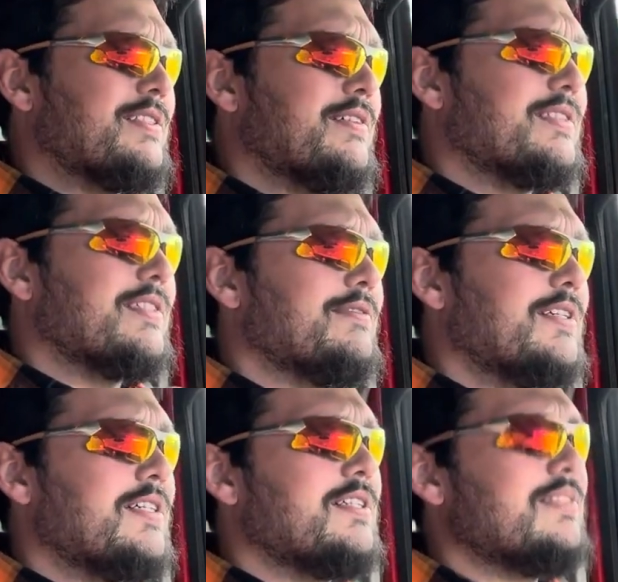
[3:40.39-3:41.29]
So I was like,
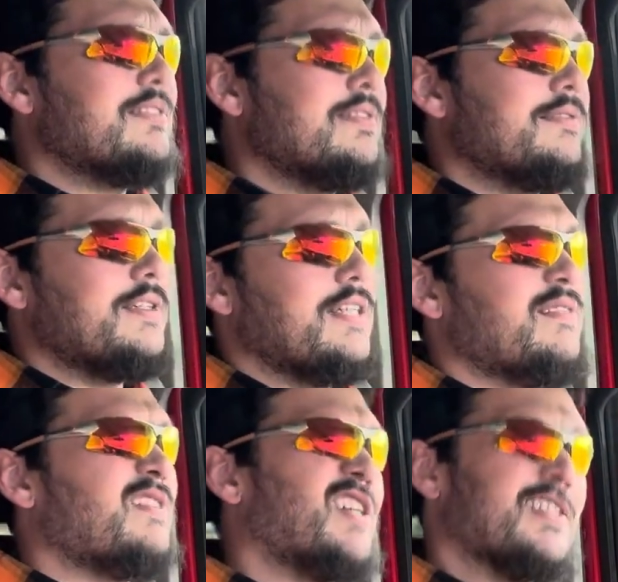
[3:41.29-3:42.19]
well,
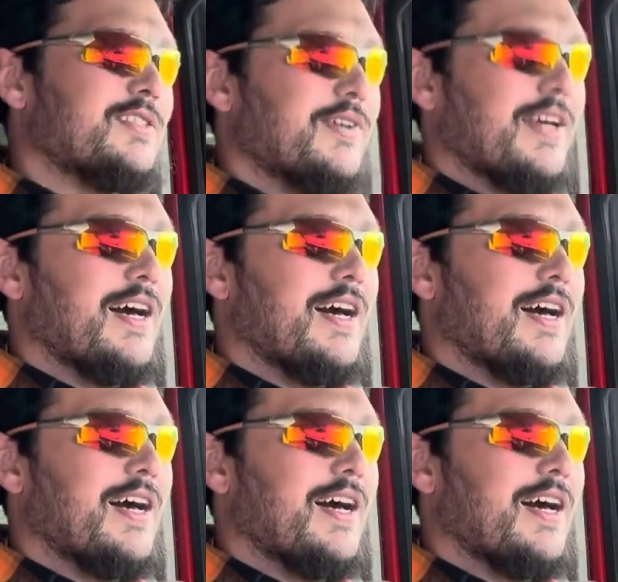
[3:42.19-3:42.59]
what else do I